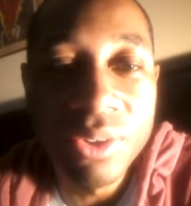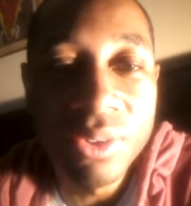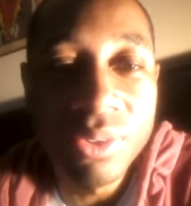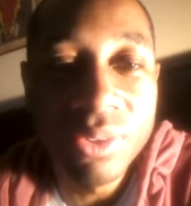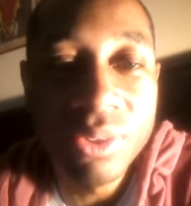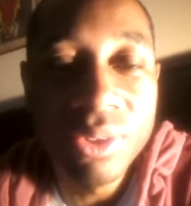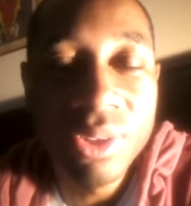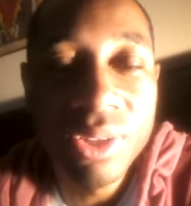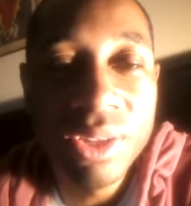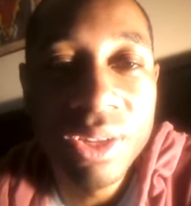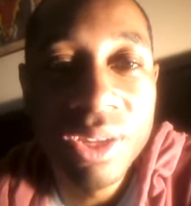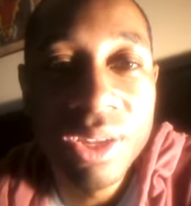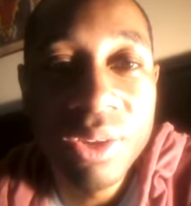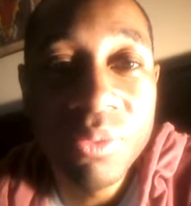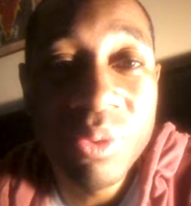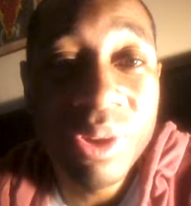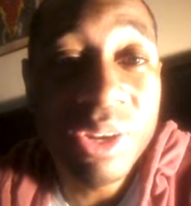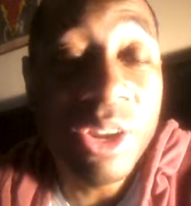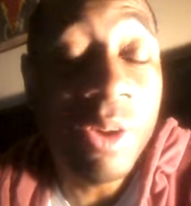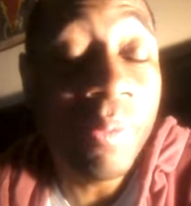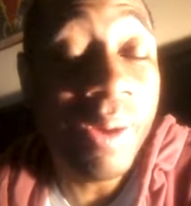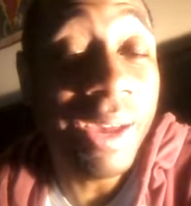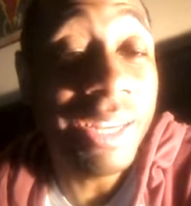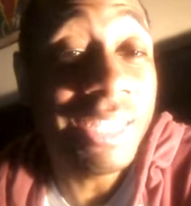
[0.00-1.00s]
You know,
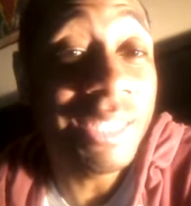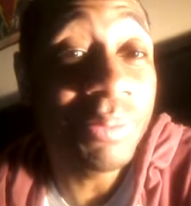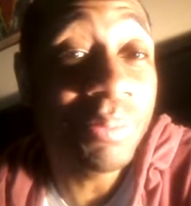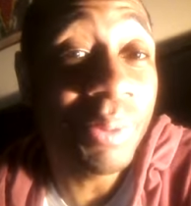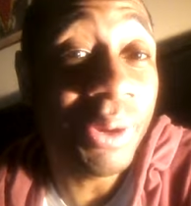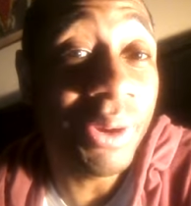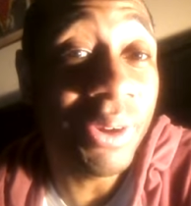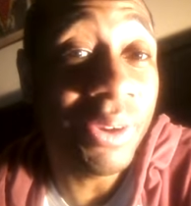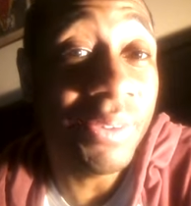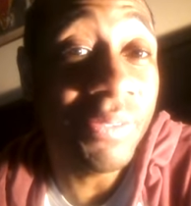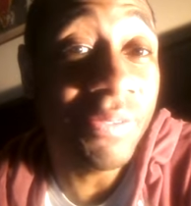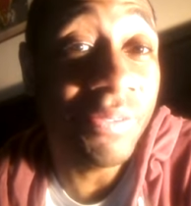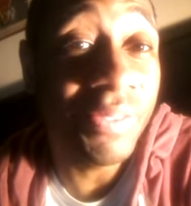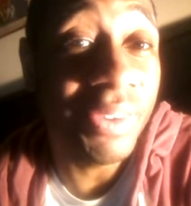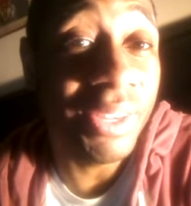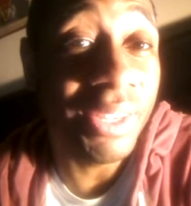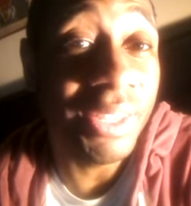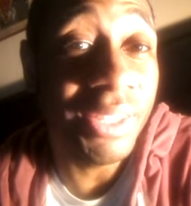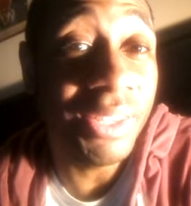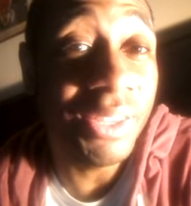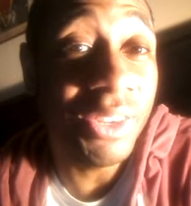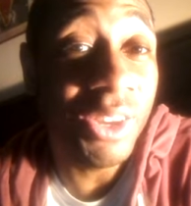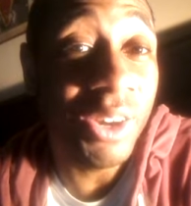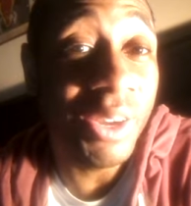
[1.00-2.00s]
well, nobody's
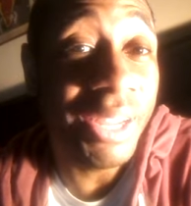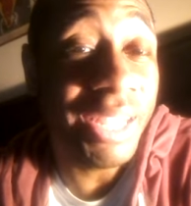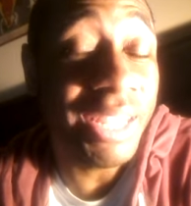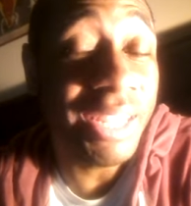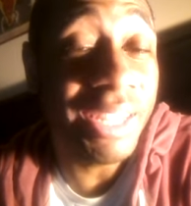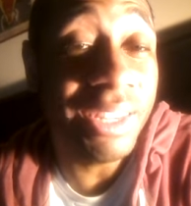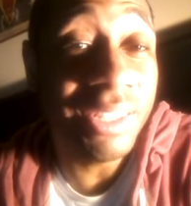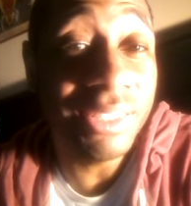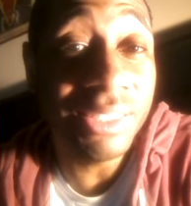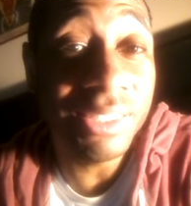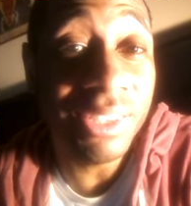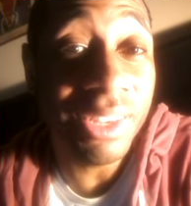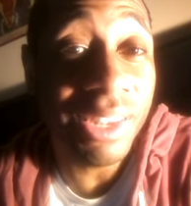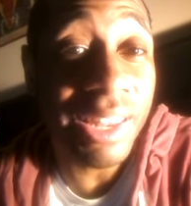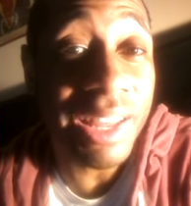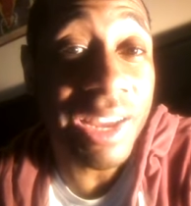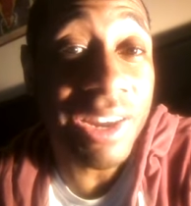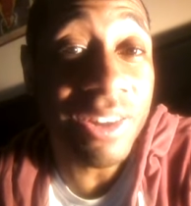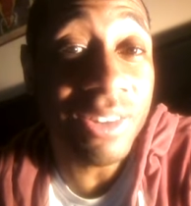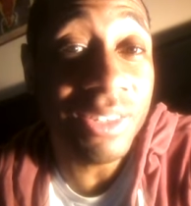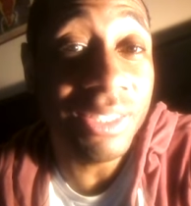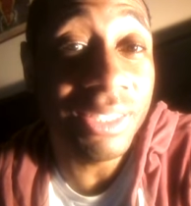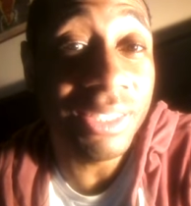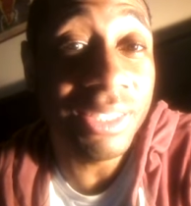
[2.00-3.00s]
perfect. You know, he
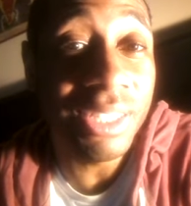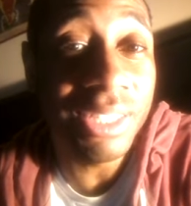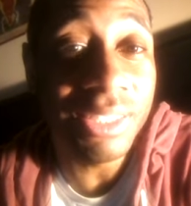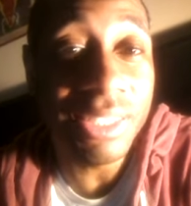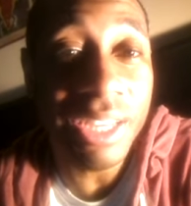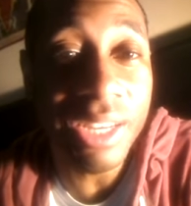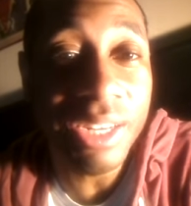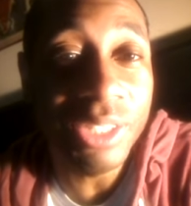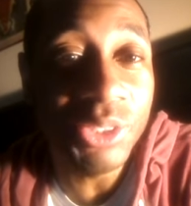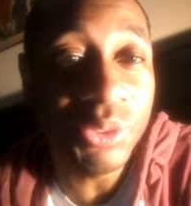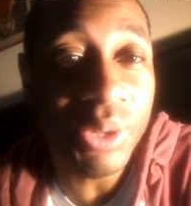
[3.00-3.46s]
is hilarious.